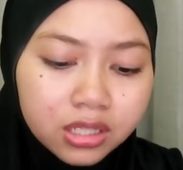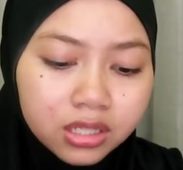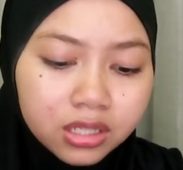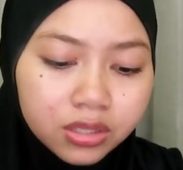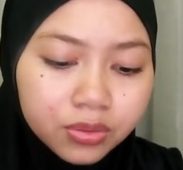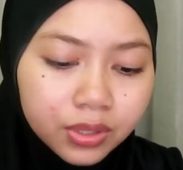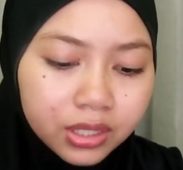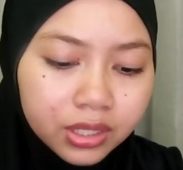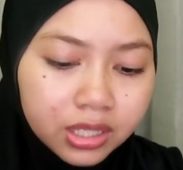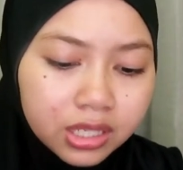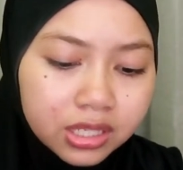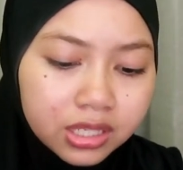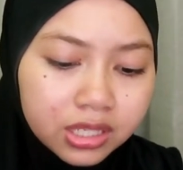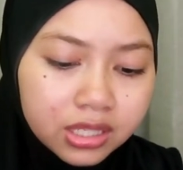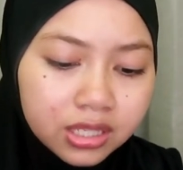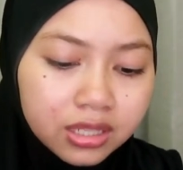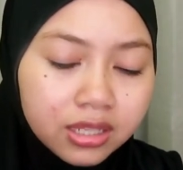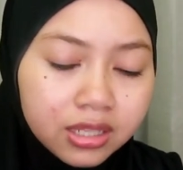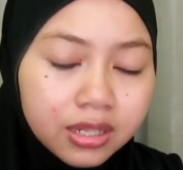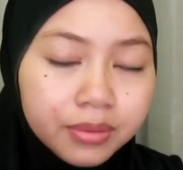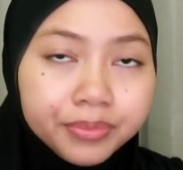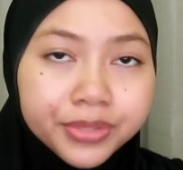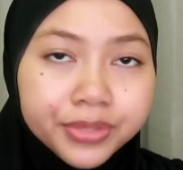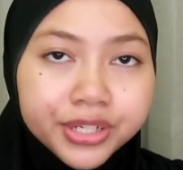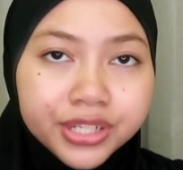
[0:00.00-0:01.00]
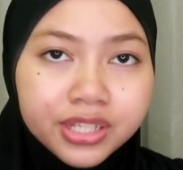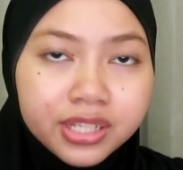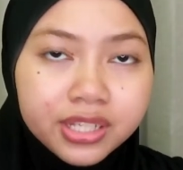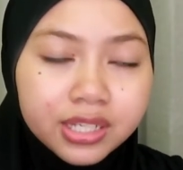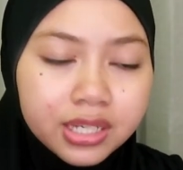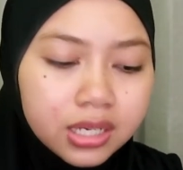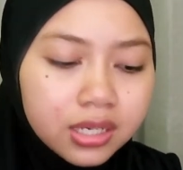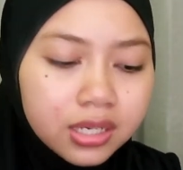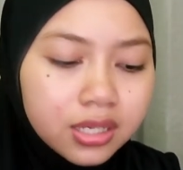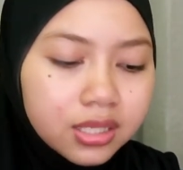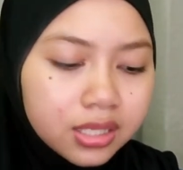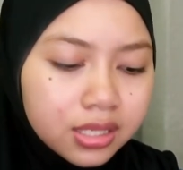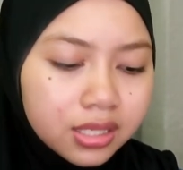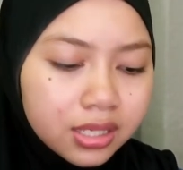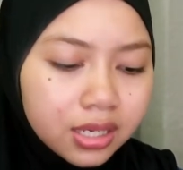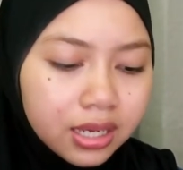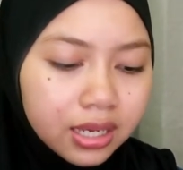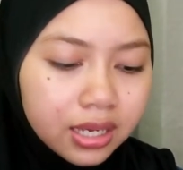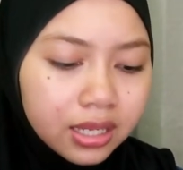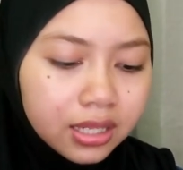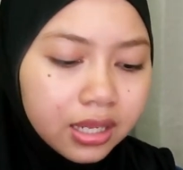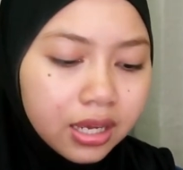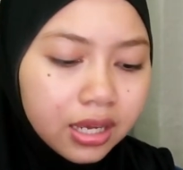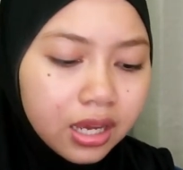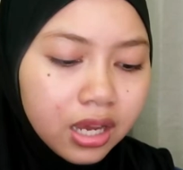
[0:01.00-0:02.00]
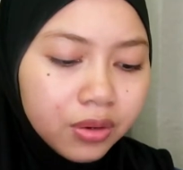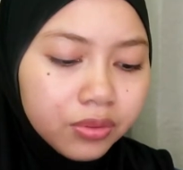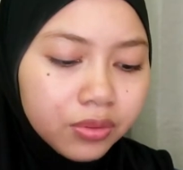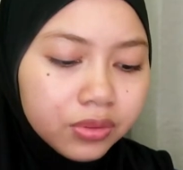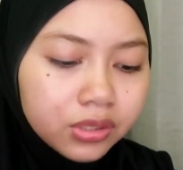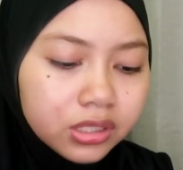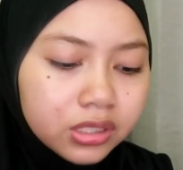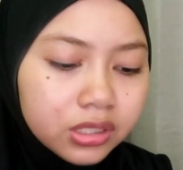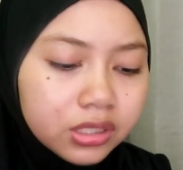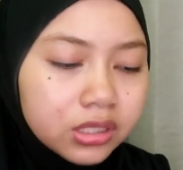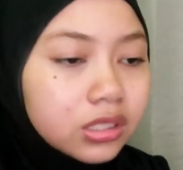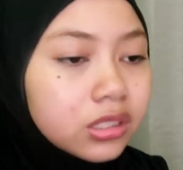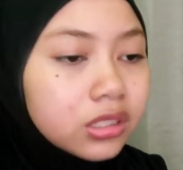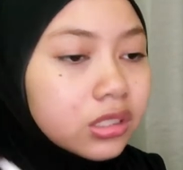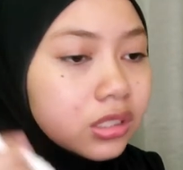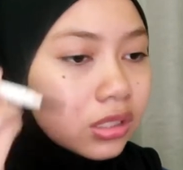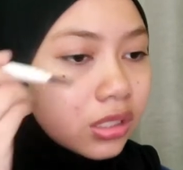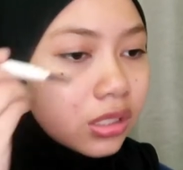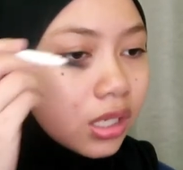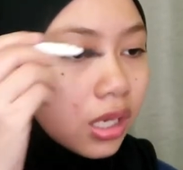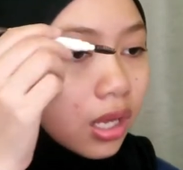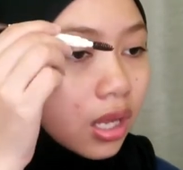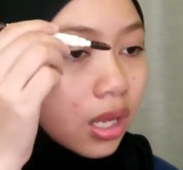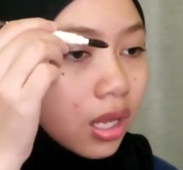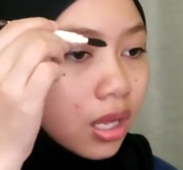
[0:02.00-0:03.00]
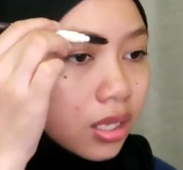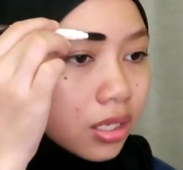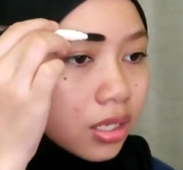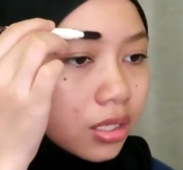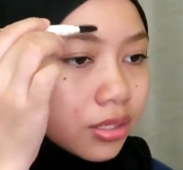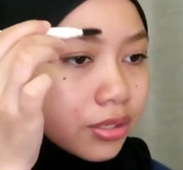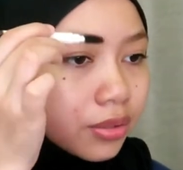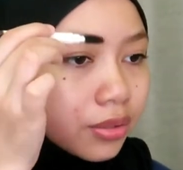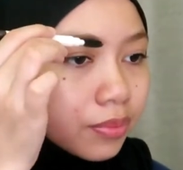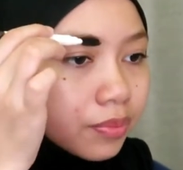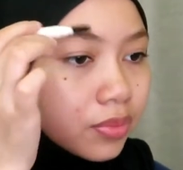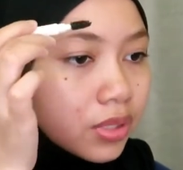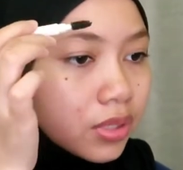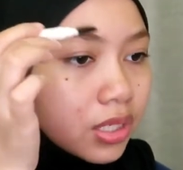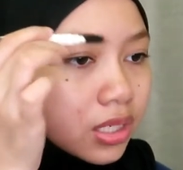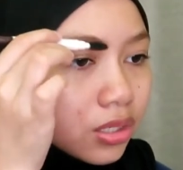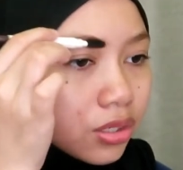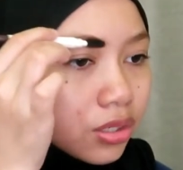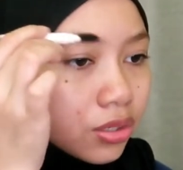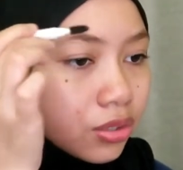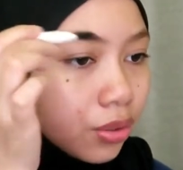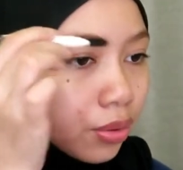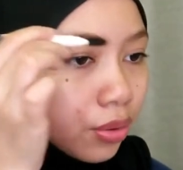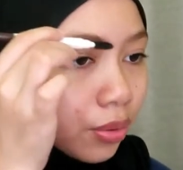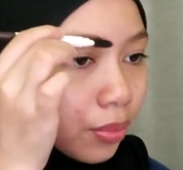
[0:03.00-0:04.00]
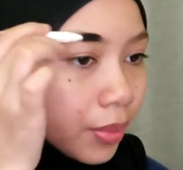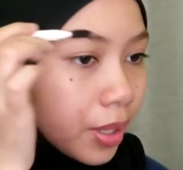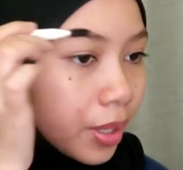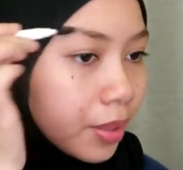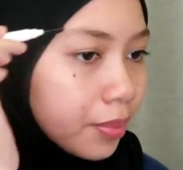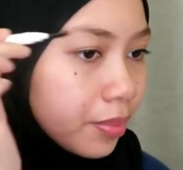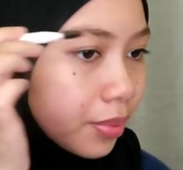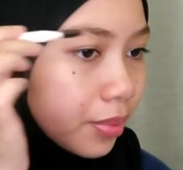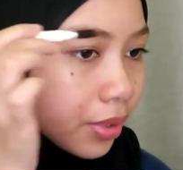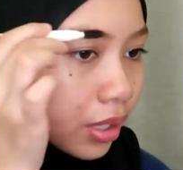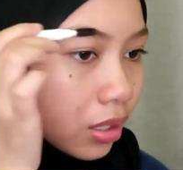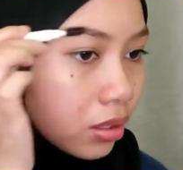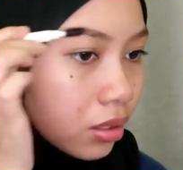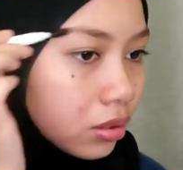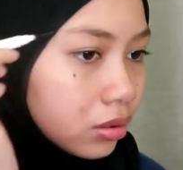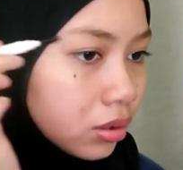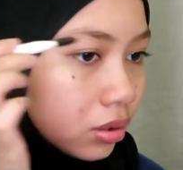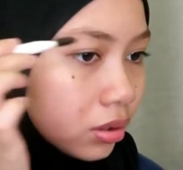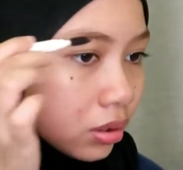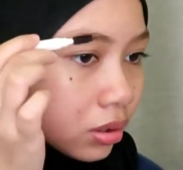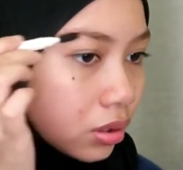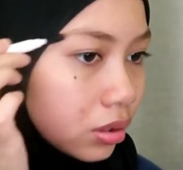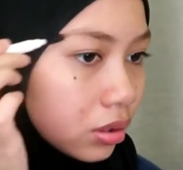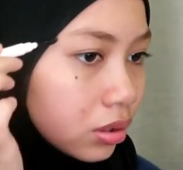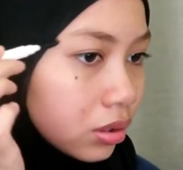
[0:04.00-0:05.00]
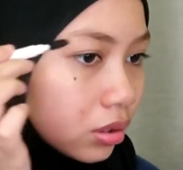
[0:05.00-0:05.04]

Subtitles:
This one is in number 6, and I will just simply draw my brows.